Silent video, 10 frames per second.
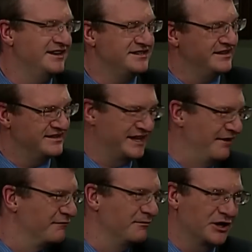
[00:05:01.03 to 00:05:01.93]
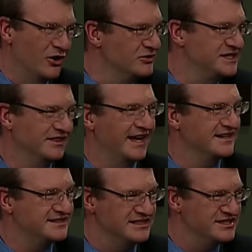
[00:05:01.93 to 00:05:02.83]
As you, as you come from a coaching
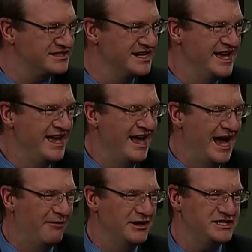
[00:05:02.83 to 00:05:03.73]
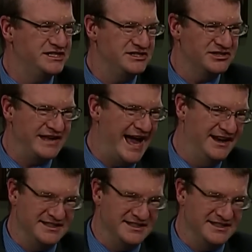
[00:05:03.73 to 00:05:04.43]
legacy, just how much did your dad